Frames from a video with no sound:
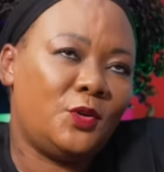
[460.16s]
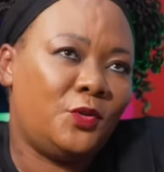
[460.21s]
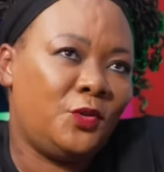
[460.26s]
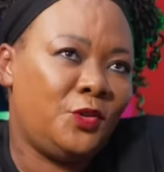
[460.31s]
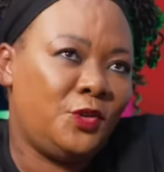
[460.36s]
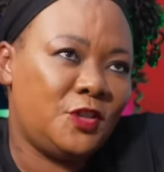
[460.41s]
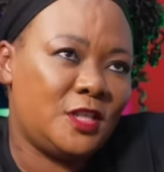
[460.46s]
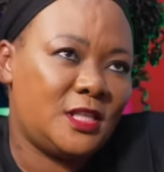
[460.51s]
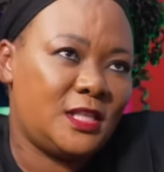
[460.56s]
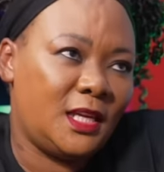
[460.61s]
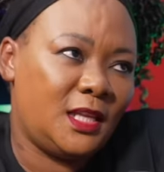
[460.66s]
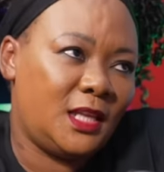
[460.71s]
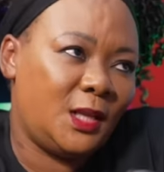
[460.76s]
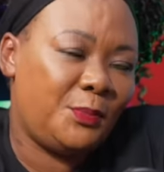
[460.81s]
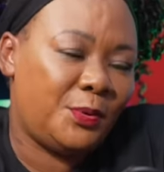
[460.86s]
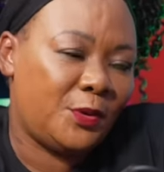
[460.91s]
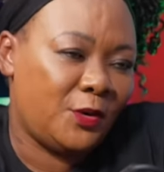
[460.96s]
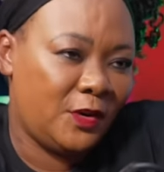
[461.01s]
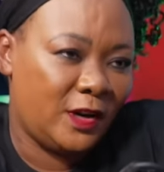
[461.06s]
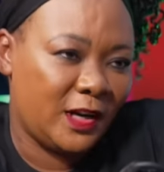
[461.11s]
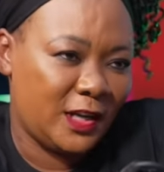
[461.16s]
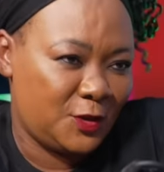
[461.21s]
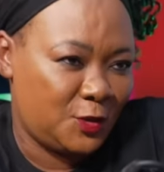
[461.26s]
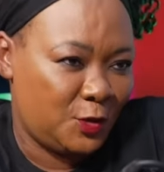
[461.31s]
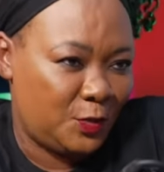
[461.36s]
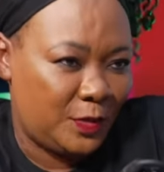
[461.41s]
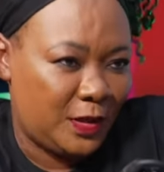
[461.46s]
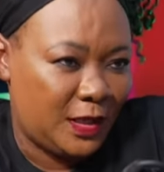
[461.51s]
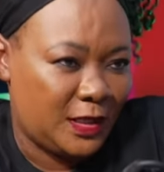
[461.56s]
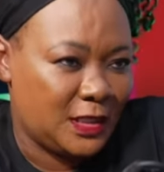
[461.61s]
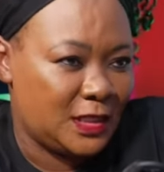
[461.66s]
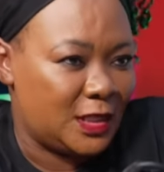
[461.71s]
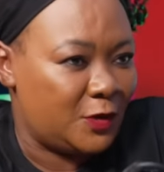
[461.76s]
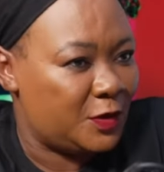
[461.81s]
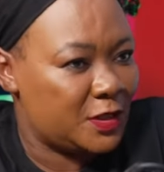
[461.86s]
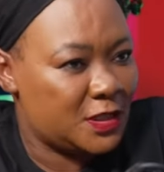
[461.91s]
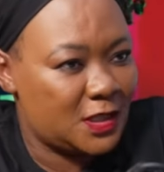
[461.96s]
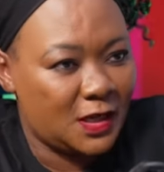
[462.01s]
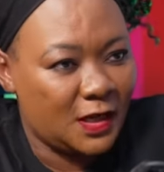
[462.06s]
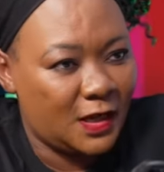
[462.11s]
would you say the progress you made in the
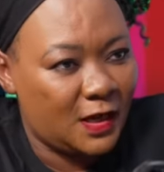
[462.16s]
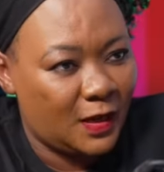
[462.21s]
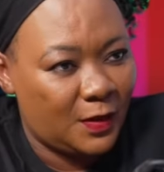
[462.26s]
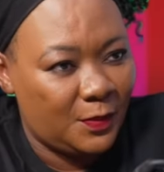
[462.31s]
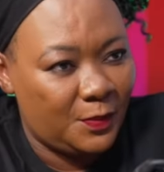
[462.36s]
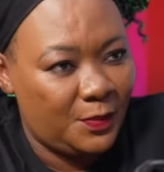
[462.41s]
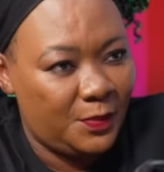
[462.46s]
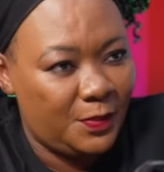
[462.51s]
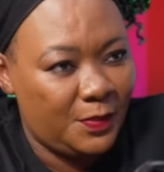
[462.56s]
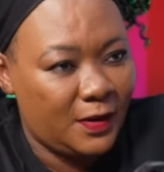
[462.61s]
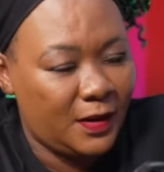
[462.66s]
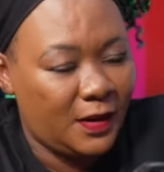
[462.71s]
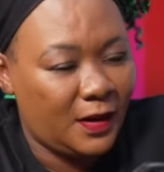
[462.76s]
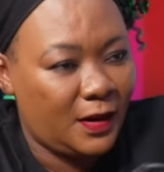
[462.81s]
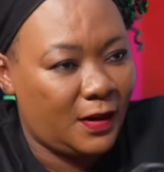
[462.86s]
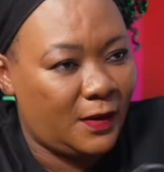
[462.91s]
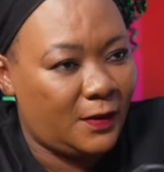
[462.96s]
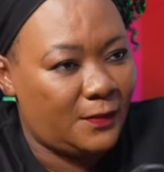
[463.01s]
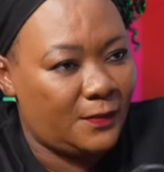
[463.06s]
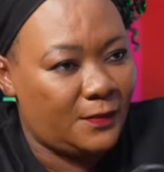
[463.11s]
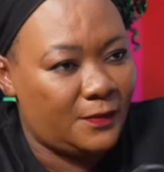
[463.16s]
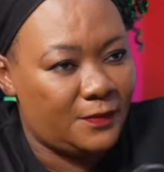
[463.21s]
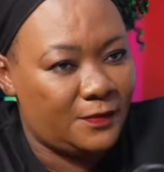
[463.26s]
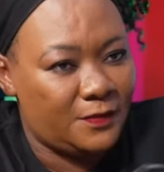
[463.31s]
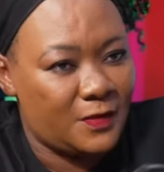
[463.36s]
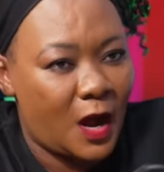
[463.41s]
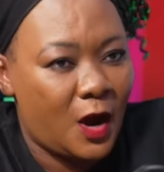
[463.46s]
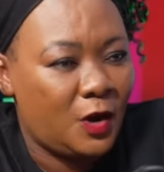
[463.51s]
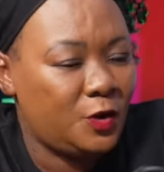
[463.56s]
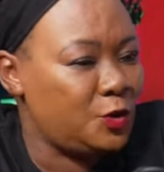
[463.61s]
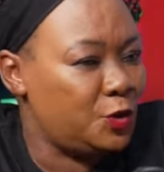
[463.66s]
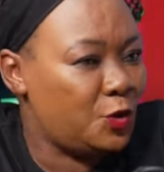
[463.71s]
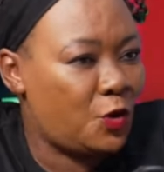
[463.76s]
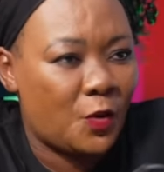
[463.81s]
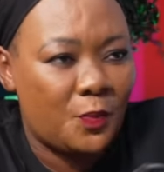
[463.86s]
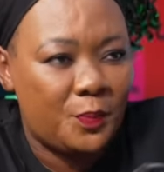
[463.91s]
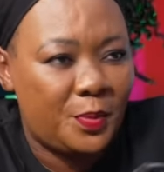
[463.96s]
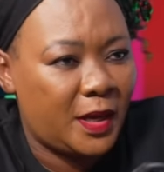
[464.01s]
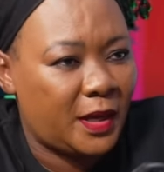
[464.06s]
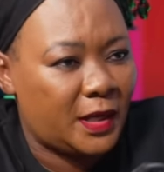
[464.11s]
Western Cape um, how do you
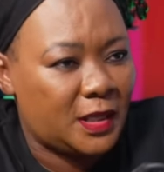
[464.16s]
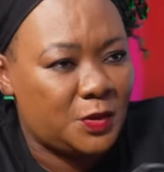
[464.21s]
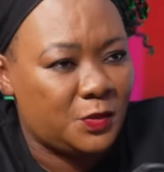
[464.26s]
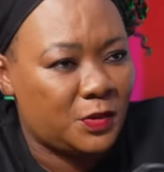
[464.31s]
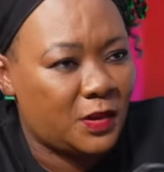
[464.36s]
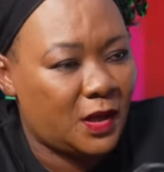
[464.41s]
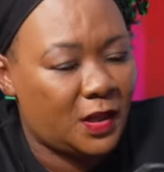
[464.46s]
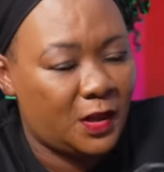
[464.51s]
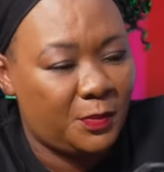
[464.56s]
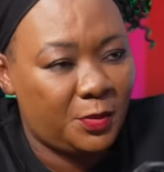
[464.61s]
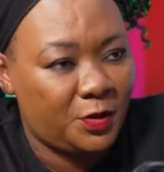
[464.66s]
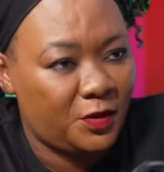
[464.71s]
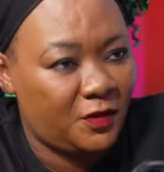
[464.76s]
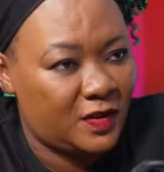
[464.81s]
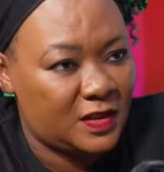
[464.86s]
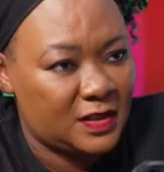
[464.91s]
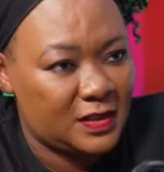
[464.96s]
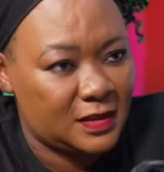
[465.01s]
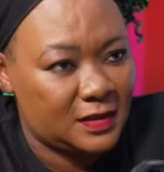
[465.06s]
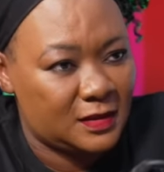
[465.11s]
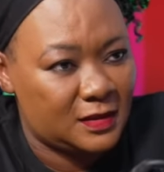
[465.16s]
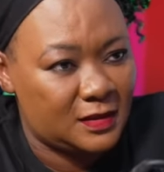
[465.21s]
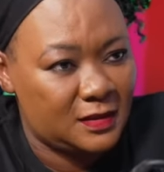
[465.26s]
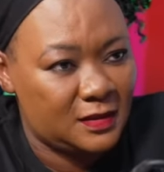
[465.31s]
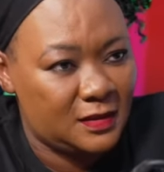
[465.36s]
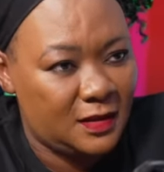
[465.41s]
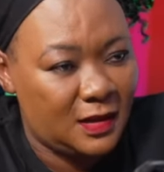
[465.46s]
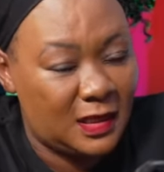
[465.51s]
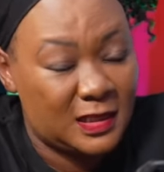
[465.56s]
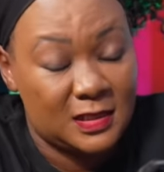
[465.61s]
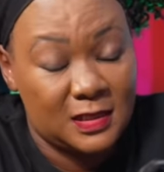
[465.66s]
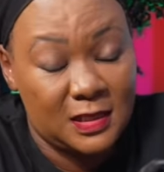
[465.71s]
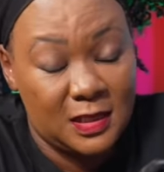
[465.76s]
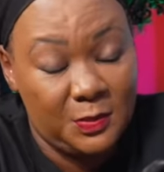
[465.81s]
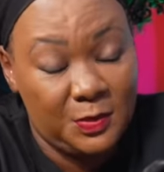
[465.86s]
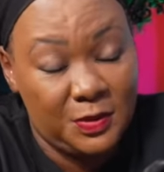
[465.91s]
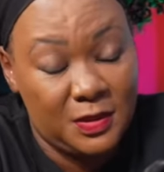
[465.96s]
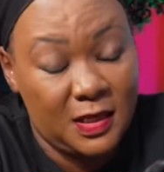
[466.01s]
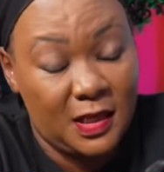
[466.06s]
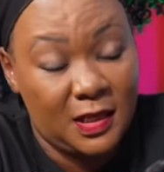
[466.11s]
compare it with other provinces? Has there
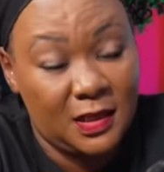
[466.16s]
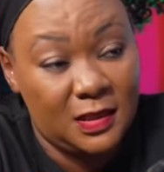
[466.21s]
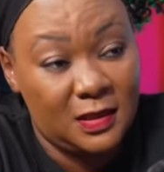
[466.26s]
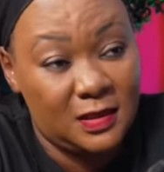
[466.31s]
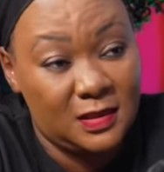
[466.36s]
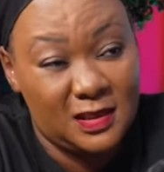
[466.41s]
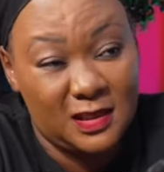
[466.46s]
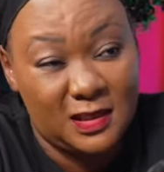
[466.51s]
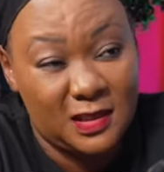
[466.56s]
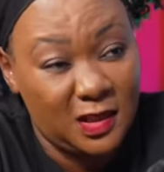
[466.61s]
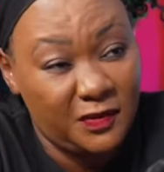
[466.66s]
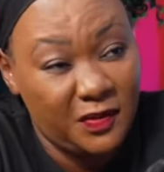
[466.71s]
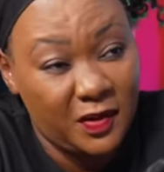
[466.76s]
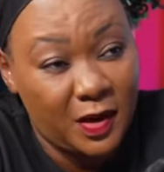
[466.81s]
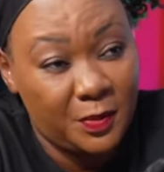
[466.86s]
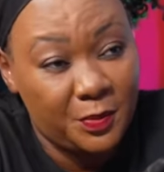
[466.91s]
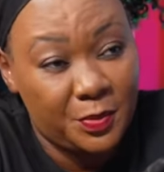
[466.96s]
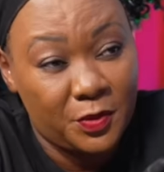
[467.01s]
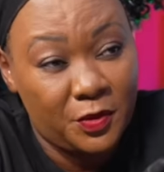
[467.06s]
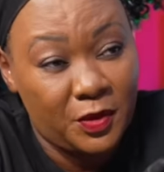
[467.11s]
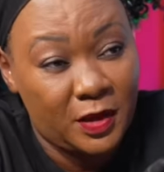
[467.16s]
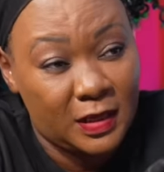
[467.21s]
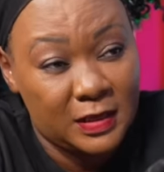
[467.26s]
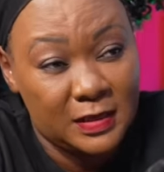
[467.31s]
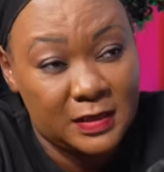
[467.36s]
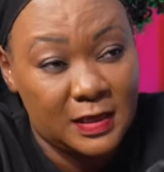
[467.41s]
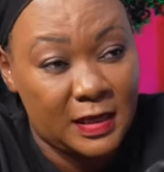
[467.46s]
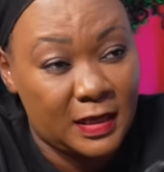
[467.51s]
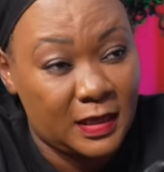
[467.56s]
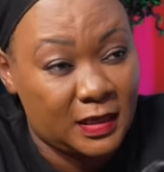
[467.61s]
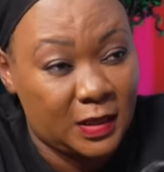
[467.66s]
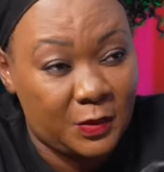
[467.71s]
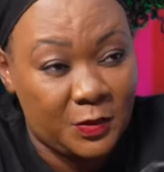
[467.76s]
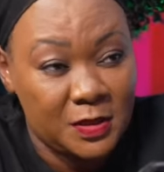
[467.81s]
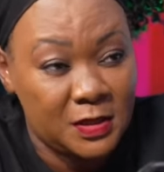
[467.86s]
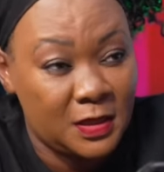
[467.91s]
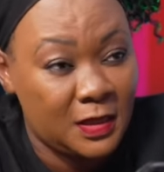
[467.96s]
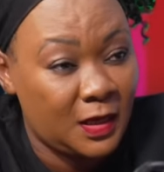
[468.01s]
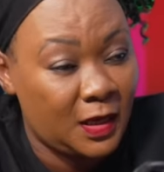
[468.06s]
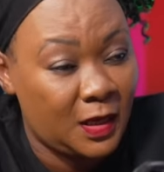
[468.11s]
been any significant progress like the
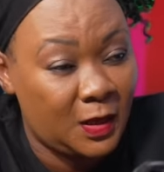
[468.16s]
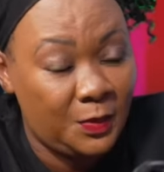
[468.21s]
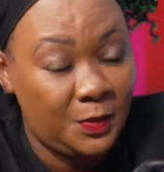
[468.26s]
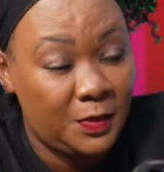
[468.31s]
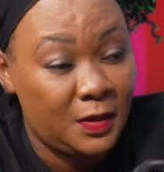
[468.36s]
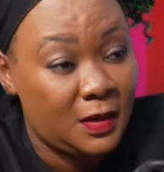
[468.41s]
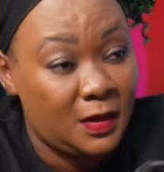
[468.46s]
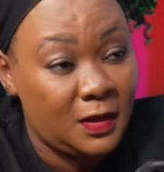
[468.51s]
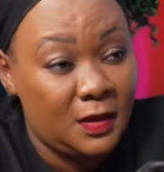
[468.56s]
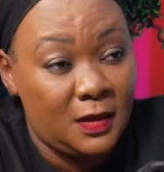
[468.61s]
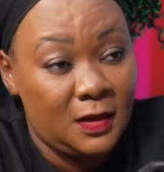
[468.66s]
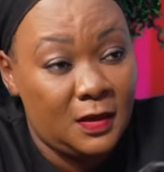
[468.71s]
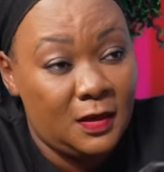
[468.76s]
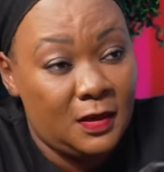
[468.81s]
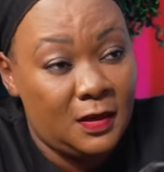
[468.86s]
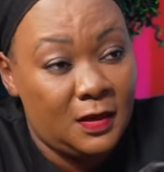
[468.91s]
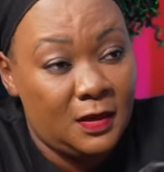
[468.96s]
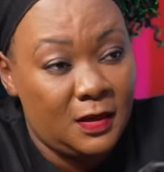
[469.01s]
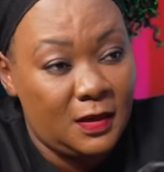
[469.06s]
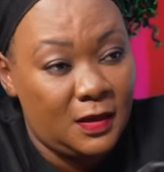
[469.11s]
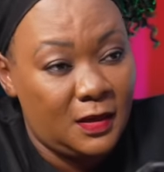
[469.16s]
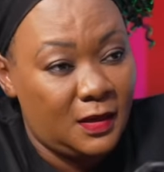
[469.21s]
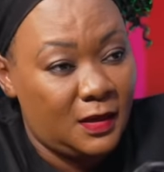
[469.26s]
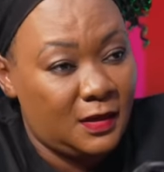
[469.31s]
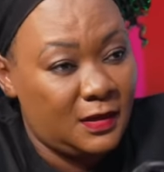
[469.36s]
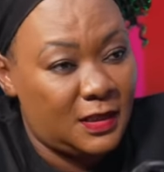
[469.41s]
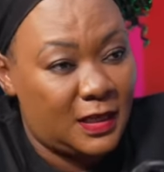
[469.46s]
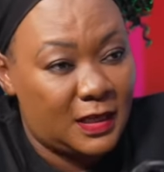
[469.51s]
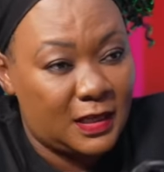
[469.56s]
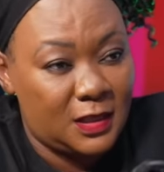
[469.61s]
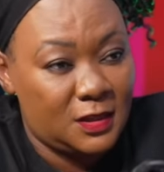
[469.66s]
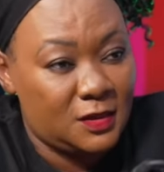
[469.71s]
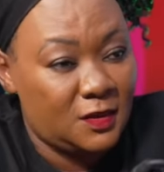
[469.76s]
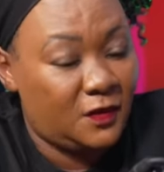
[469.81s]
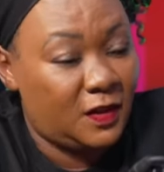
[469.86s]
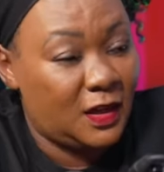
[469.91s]
Western Cape? No. In the rest of